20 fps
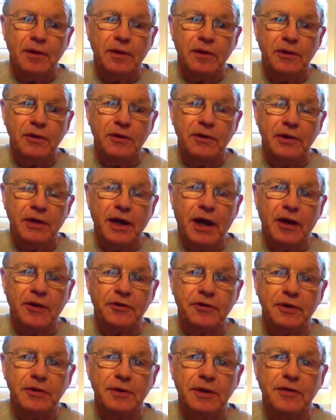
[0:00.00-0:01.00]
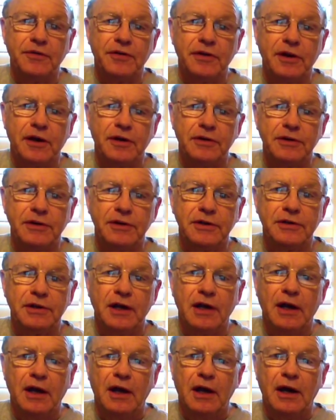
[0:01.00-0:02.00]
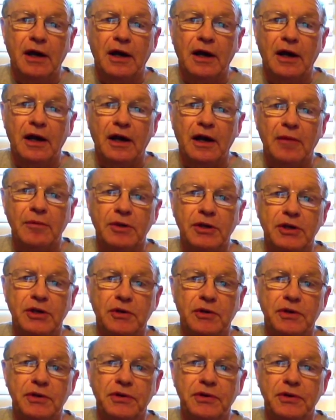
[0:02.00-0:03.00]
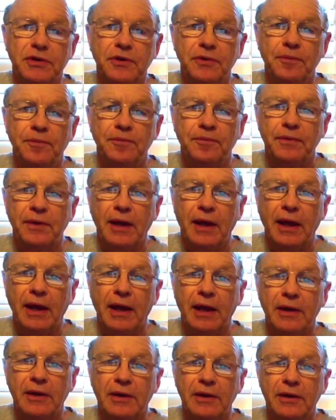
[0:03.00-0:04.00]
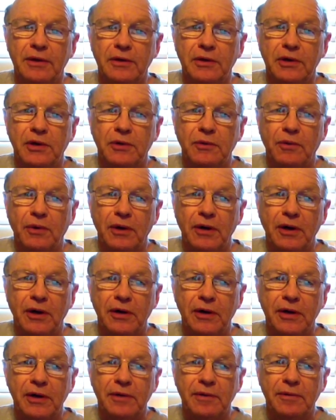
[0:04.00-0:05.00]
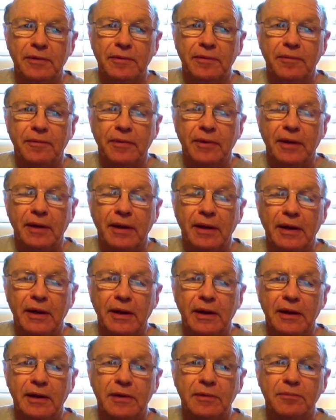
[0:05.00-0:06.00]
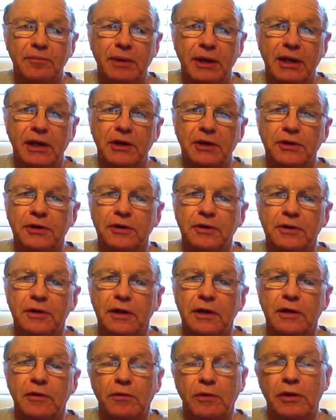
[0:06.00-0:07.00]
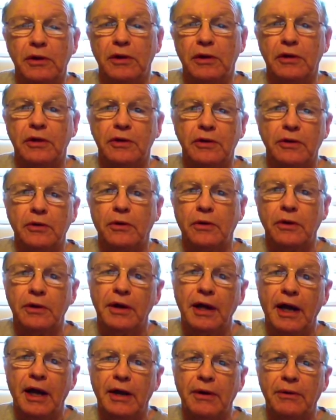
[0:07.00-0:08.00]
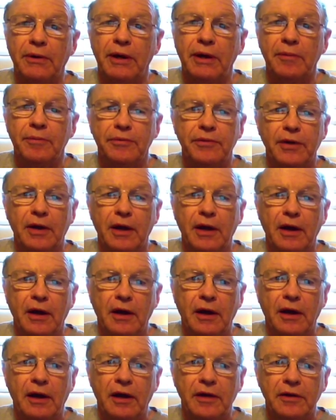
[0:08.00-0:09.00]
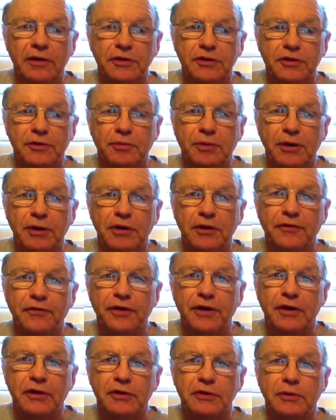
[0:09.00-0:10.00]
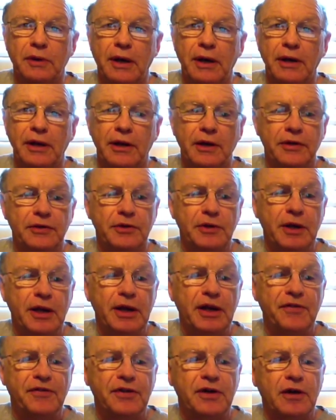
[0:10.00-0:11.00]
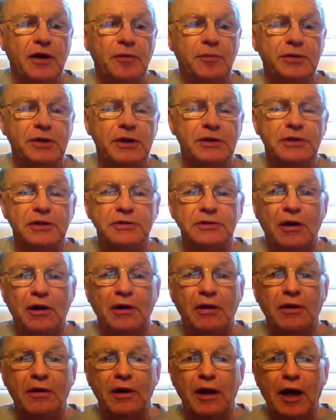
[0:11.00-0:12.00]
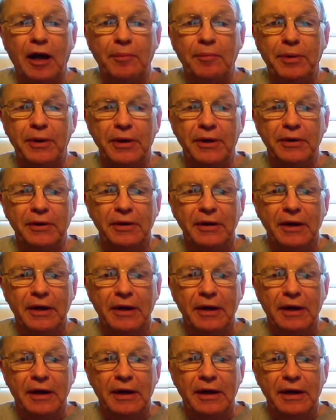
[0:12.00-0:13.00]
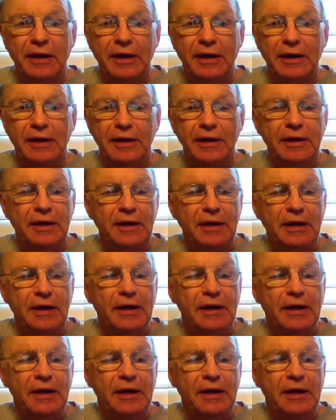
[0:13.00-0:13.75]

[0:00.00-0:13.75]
you encounter some difficulties, let me show it to you, and you can work on it, making sure that when you look in the chord diagrams that you're putting your fingers right. It is difficult because it's all up here on